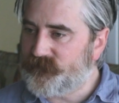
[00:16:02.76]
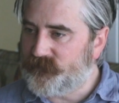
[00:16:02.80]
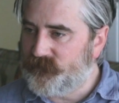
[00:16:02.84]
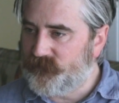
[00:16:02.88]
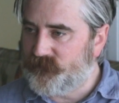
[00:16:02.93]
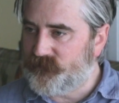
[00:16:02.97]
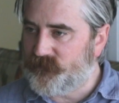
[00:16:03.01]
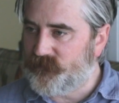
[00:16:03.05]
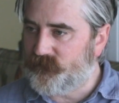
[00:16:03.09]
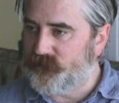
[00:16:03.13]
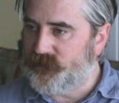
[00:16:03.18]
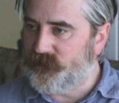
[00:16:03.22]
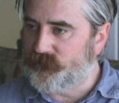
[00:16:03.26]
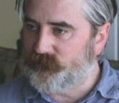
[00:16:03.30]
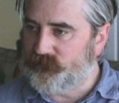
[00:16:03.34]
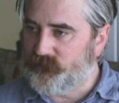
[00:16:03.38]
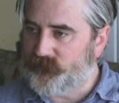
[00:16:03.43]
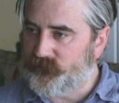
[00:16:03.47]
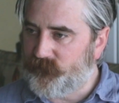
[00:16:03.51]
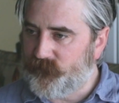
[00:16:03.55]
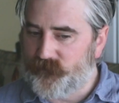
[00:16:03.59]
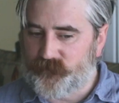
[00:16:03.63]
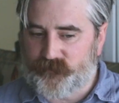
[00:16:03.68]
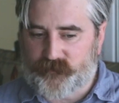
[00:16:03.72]
exclusivity and
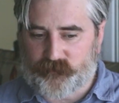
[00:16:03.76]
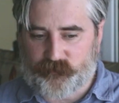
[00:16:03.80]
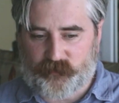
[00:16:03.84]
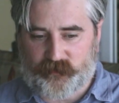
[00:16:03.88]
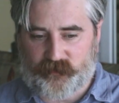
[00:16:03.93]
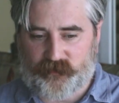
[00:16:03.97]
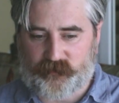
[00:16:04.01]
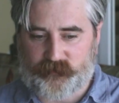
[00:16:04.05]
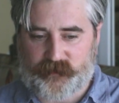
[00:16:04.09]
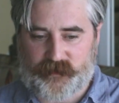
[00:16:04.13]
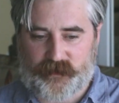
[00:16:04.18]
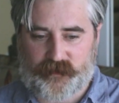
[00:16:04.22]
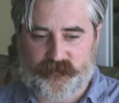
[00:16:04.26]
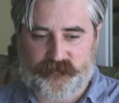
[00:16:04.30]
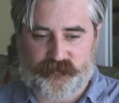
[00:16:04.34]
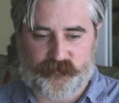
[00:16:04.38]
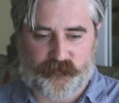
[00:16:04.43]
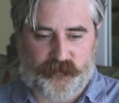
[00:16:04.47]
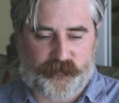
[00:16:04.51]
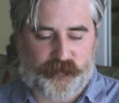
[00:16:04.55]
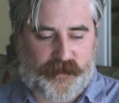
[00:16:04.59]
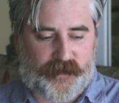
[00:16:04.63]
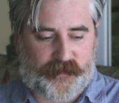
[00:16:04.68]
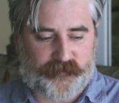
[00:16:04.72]
refuse to put all my eggs
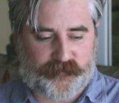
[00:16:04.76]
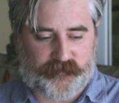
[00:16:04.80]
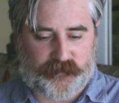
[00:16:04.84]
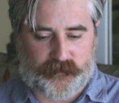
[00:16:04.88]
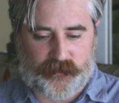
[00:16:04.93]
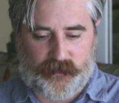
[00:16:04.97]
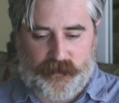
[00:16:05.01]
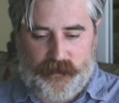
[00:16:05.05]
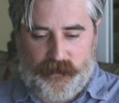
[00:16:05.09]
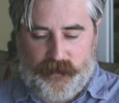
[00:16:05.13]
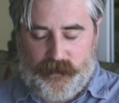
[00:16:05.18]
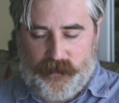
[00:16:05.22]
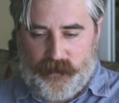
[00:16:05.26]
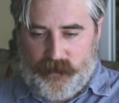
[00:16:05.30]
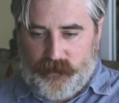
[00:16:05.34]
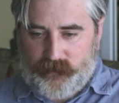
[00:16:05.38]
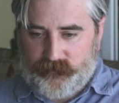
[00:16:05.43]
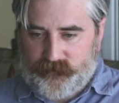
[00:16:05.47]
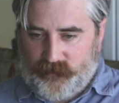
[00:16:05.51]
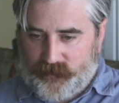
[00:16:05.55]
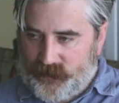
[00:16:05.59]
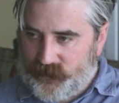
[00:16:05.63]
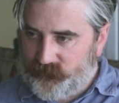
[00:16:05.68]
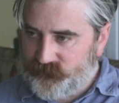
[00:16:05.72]
in one basket,
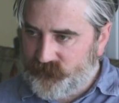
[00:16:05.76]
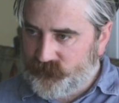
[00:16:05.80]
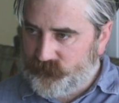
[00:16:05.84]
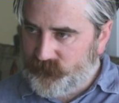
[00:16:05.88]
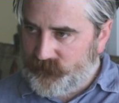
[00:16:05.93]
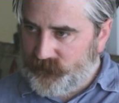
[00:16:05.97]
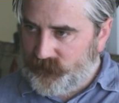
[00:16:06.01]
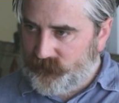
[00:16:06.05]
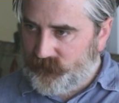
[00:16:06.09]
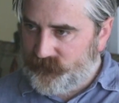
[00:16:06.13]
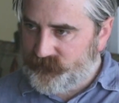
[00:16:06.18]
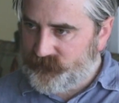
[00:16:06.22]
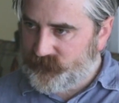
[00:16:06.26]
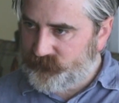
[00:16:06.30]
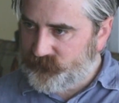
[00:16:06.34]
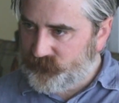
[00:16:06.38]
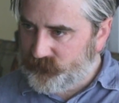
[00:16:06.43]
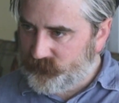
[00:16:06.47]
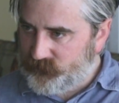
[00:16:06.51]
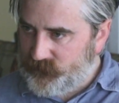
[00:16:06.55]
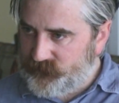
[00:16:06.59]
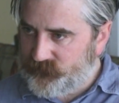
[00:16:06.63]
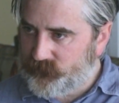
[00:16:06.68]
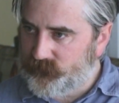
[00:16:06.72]
then I have to realize I have to
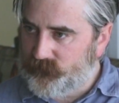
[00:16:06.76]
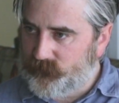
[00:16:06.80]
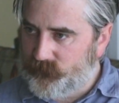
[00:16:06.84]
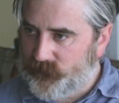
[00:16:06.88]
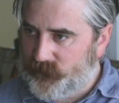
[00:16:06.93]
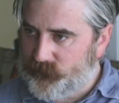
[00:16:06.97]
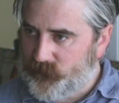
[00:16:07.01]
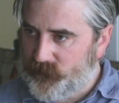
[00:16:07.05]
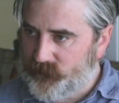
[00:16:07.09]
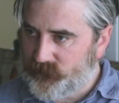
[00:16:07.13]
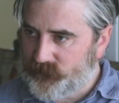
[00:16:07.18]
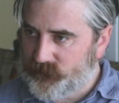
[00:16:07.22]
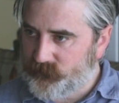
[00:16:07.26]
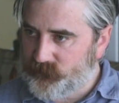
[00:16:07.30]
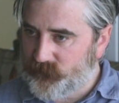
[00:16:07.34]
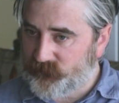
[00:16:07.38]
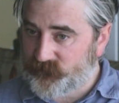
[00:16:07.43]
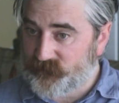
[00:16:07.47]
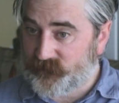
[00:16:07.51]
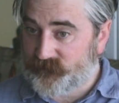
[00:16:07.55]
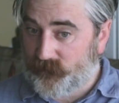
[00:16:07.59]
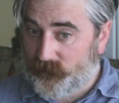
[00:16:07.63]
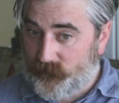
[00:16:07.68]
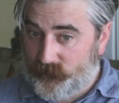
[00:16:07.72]
retool my marketing
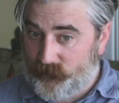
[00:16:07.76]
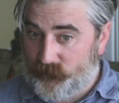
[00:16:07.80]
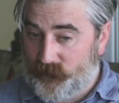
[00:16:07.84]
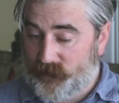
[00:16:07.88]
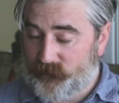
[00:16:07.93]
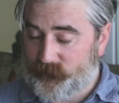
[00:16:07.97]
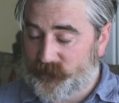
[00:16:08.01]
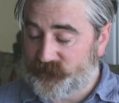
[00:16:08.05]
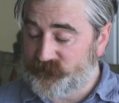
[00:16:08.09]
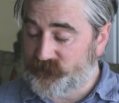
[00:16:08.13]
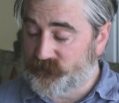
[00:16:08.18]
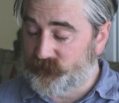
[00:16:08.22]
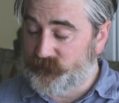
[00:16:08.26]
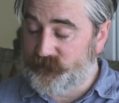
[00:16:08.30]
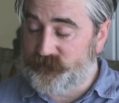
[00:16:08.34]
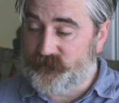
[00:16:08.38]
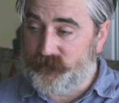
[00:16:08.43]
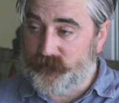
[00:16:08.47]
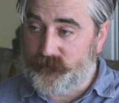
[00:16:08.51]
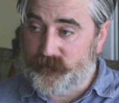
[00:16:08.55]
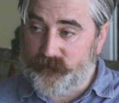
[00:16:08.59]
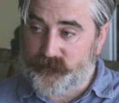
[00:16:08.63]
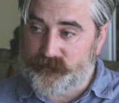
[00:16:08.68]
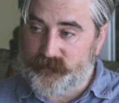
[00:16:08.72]
approach. Like I'm actually going to
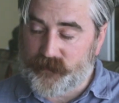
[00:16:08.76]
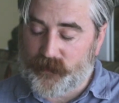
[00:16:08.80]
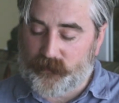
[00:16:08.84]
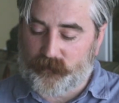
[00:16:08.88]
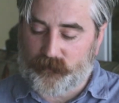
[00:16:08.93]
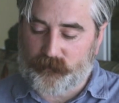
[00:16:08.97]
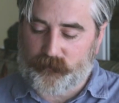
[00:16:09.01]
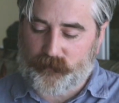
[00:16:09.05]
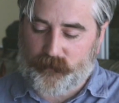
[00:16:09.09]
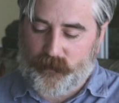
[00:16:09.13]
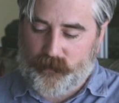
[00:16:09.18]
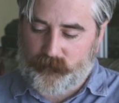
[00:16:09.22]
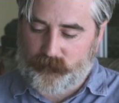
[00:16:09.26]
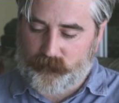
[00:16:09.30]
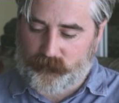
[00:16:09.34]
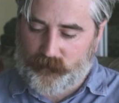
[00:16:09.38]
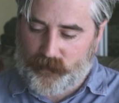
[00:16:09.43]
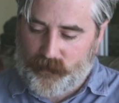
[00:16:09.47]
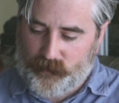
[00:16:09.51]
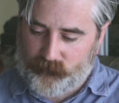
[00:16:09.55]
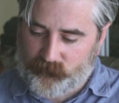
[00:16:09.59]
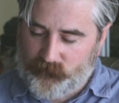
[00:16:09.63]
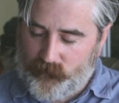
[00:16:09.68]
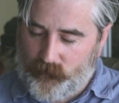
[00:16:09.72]
be doing this now. I'm
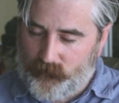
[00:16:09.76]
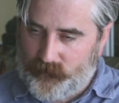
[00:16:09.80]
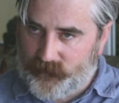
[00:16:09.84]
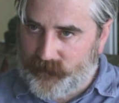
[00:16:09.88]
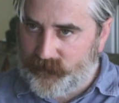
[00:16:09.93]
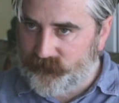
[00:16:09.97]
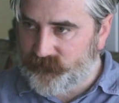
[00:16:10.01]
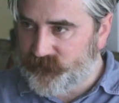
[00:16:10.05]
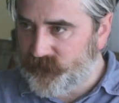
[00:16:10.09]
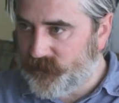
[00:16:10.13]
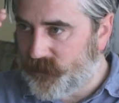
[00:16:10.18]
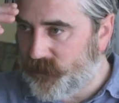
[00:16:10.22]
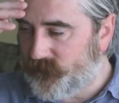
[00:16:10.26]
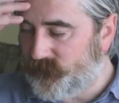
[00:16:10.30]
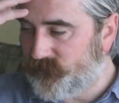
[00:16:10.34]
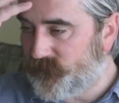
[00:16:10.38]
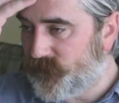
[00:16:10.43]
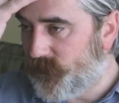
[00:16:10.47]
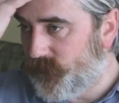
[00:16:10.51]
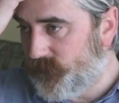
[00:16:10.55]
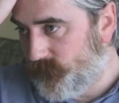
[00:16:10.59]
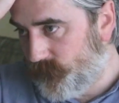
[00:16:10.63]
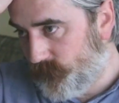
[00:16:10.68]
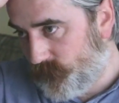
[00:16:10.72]
rolling everything out of
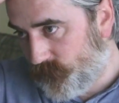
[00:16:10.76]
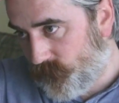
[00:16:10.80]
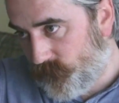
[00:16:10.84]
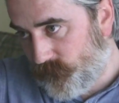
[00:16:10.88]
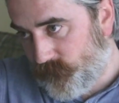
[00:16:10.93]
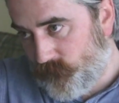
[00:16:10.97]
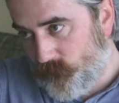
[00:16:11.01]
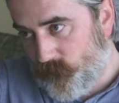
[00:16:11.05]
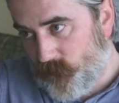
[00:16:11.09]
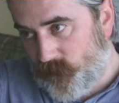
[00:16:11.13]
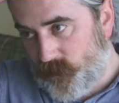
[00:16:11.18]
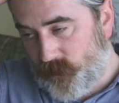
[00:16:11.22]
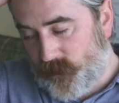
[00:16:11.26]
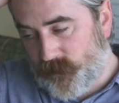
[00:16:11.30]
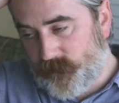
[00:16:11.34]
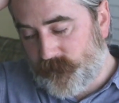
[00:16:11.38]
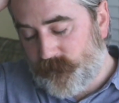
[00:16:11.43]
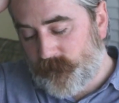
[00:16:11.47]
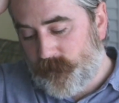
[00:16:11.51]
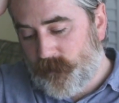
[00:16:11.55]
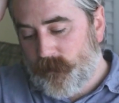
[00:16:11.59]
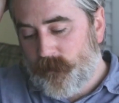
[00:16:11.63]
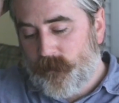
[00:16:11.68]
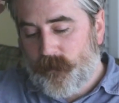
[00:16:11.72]
KU. I'm going
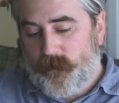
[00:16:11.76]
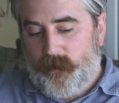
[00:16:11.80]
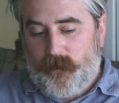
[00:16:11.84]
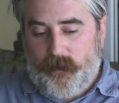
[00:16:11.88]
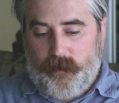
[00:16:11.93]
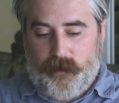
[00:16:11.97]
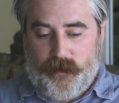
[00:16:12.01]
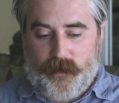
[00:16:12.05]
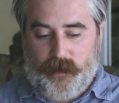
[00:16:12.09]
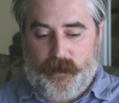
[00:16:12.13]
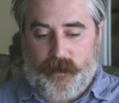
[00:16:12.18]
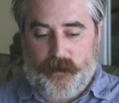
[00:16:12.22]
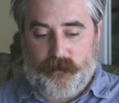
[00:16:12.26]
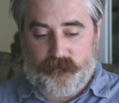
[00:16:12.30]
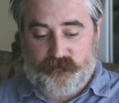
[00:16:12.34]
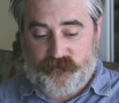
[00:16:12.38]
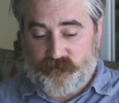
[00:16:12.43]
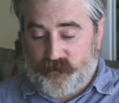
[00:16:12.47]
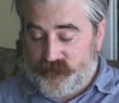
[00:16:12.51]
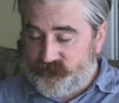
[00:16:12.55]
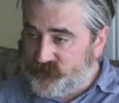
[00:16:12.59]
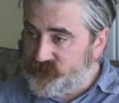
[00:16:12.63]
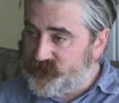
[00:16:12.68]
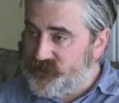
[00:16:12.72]
wide. And
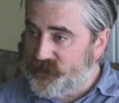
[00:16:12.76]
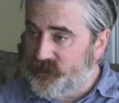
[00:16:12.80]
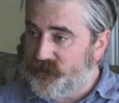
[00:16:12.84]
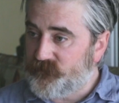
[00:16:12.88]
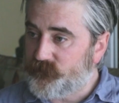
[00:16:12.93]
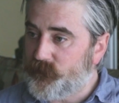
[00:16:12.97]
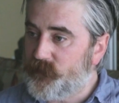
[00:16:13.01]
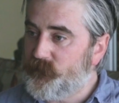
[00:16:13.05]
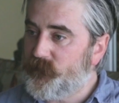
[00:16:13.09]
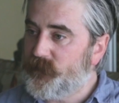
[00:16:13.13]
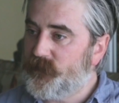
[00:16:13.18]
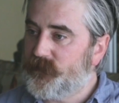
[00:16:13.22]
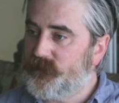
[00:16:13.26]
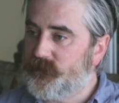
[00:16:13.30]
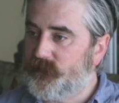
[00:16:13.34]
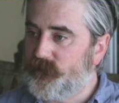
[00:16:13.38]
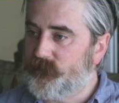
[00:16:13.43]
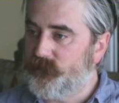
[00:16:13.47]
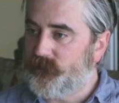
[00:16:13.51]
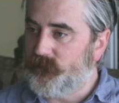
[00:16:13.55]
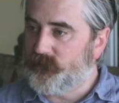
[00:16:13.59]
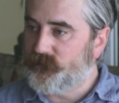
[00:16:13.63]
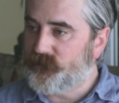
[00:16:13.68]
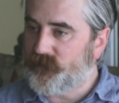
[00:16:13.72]
so I have to change my marketing
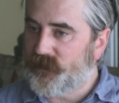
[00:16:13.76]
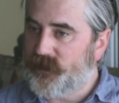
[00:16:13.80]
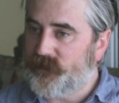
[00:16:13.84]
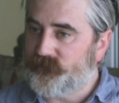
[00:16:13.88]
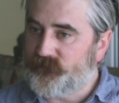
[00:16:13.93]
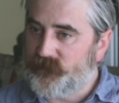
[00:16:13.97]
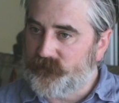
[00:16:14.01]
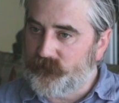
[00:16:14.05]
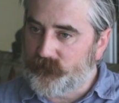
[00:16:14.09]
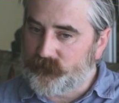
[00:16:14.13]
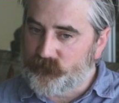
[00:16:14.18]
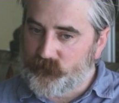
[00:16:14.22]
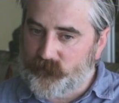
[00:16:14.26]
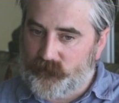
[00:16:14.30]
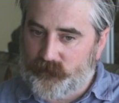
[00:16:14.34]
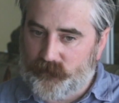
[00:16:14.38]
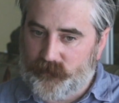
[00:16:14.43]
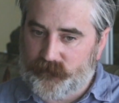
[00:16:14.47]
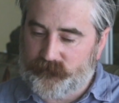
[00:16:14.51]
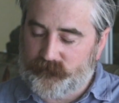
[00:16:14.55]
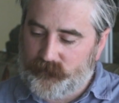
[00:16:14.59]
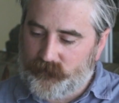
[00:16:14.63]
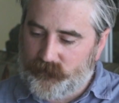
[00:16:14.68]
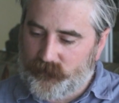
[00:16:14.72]
approach. I have to look
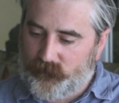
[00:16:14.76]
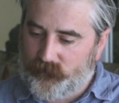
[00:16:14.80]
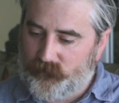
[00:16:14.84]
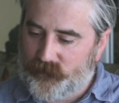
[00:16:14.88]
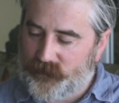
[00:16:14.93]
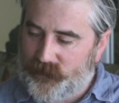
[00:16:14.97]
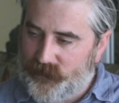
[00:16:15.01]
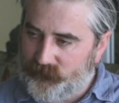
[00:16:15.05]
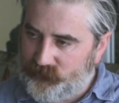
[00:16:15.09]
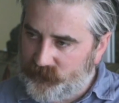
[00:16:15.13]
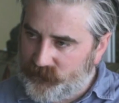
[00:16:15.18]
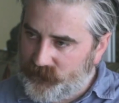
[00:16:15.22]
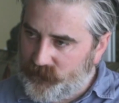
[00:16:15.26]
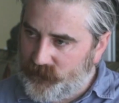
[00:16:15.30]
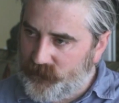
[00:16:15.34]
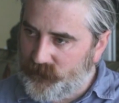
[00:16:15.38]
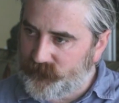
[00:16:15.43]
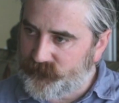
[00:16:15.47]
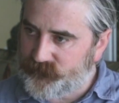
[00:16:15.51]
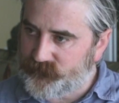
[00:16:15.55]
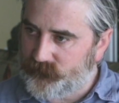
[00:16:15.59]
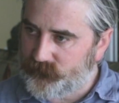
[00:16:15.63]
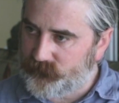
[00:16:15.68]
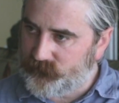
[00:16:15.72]
more at lower level,
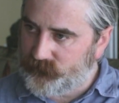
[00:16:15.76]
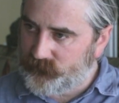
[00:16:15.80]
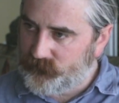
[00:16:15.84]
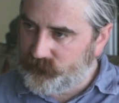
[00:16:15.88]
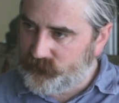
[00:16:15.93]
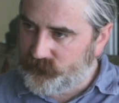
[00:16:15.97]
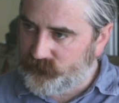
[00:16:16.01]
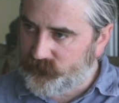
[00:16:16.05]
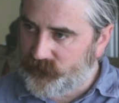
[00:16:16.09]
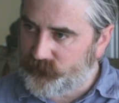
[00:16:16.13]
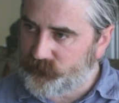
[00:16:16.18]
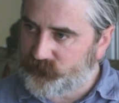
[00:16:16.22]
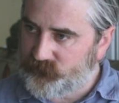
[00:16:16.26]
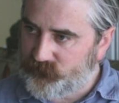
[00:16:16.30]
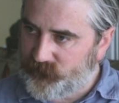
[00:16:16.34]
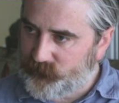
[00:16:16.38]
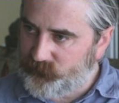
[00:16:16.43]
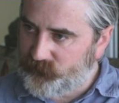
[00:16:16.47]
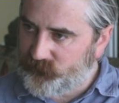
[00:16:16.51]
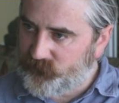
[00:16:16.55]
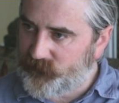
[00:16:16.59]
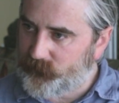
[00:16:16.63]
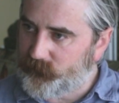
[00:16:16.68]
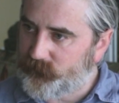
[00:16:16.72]
constant drip,
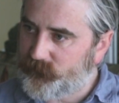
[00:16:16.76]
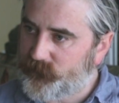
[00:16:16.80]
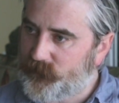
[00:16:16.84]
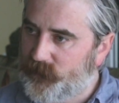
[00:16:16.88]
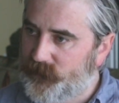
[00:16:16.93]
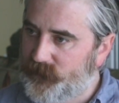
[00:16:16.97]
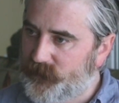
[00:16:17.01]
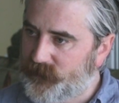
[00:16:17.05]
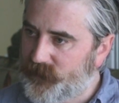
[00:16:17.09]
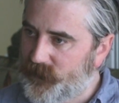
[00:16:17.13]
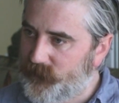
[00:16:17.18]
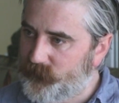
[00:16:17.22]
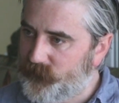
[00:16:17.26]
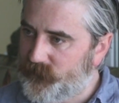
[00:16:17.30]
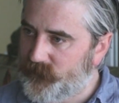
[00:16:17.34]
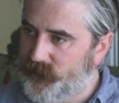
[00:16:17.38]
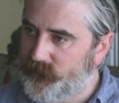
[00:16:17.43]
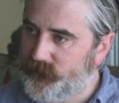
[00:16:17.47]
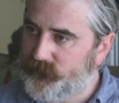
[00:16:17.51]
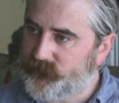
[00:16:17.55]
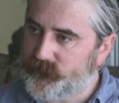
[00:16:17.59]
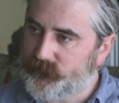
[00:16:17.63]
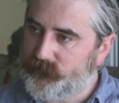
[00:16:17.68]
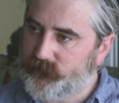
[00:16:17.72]
drip, drip kind of
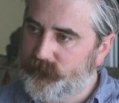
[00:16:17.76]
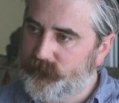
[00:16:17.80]
campaigns.